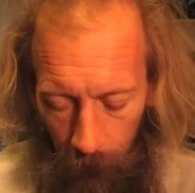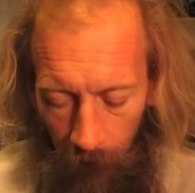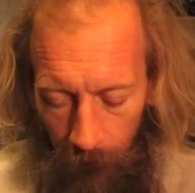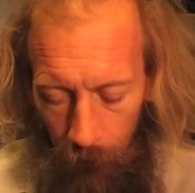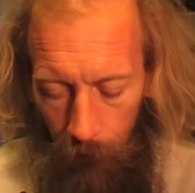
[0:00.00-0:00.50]

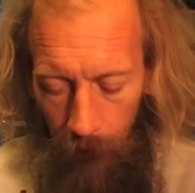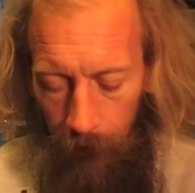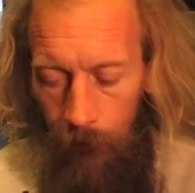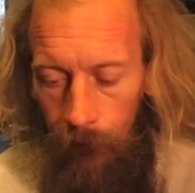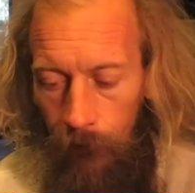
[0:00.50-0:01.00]
fatter
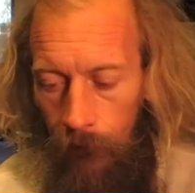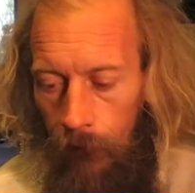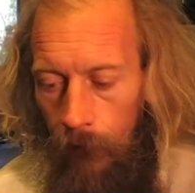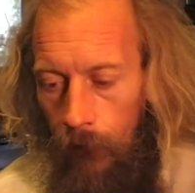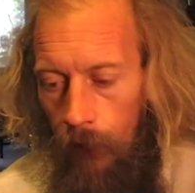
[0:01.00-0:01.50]
end
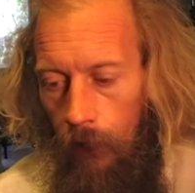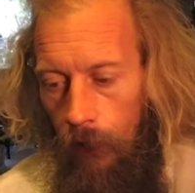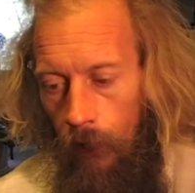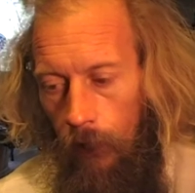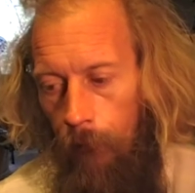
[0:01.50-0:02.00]

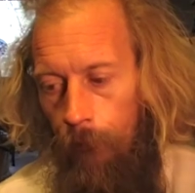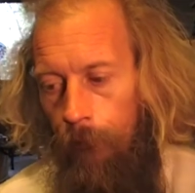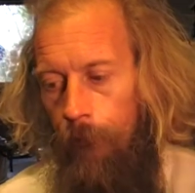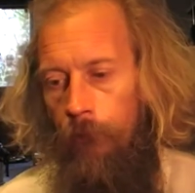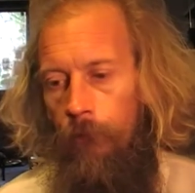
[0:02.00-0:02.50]

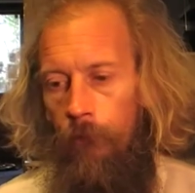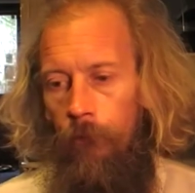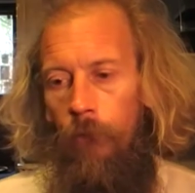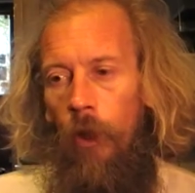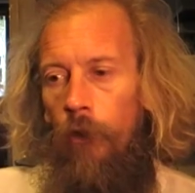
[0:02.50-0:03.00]

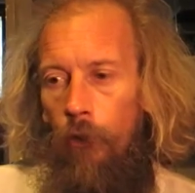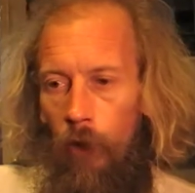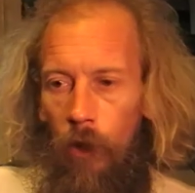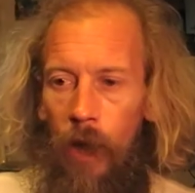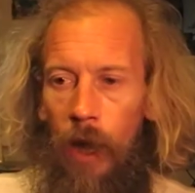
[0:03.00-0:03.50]
does
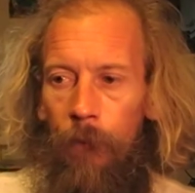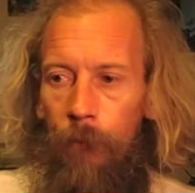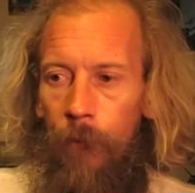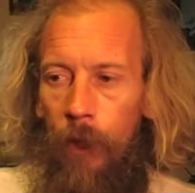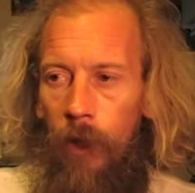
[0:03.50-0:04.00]
all of that.
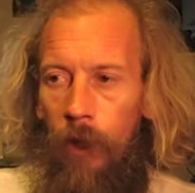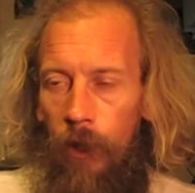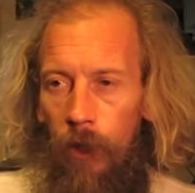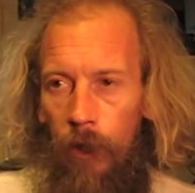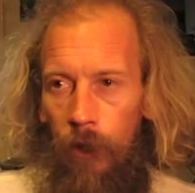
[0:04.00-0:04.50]

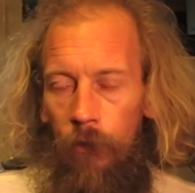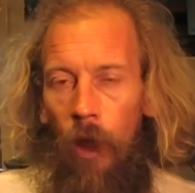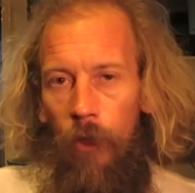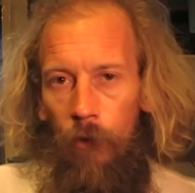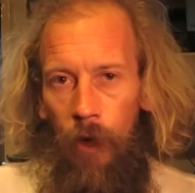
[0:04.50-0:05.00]
And its
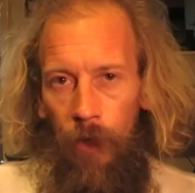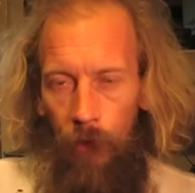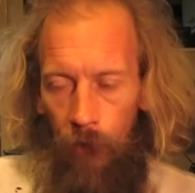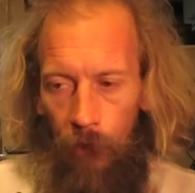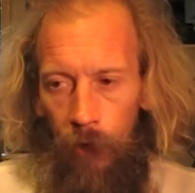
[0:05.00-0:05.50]
other end,
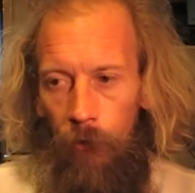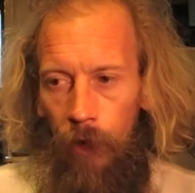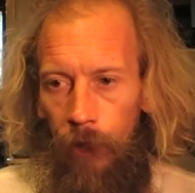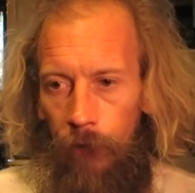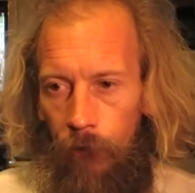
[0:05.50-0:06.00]
the thinner
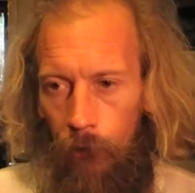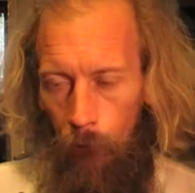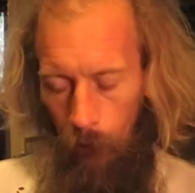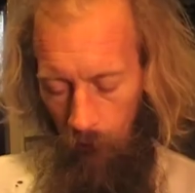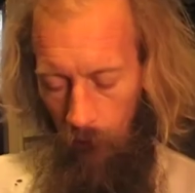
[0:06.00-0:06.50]
end,
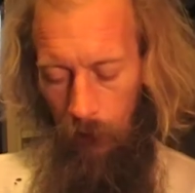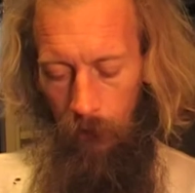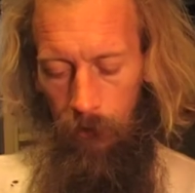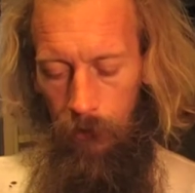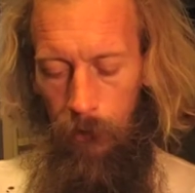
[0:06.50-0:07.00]
which
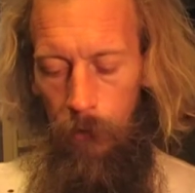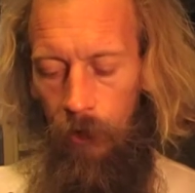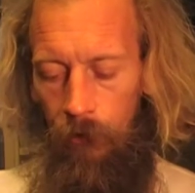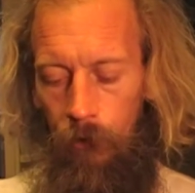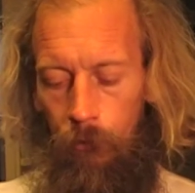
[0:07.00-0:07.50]
I
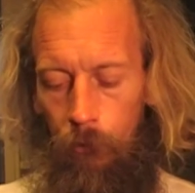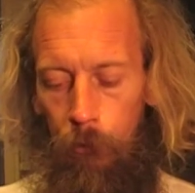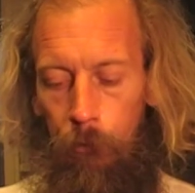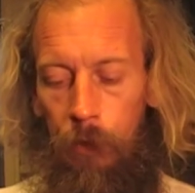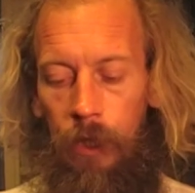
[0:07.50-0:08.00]
imagine
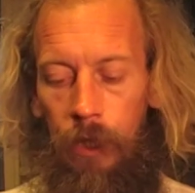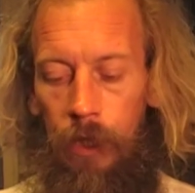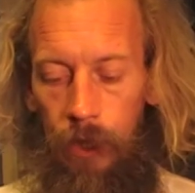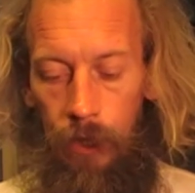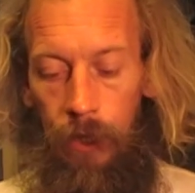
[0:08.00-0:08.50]
would
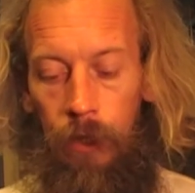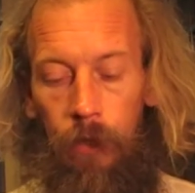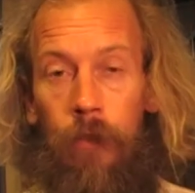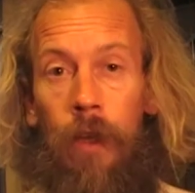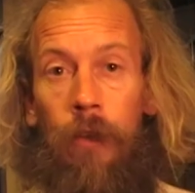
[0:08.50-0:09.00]
be in the
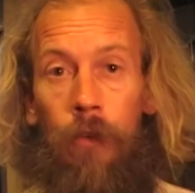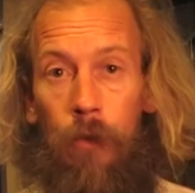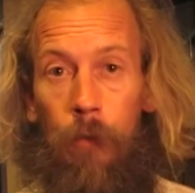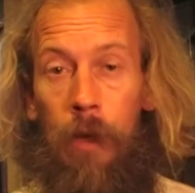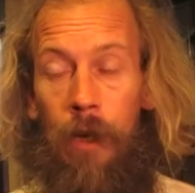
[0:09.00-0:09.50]

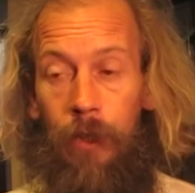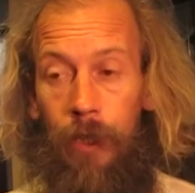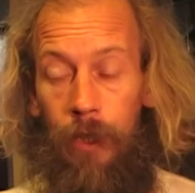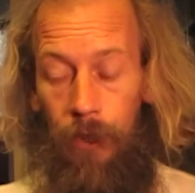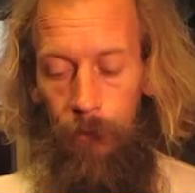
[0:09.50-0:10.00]
centre about
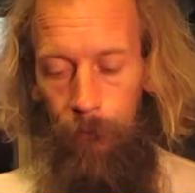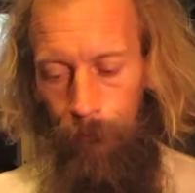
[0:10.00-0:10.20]
here,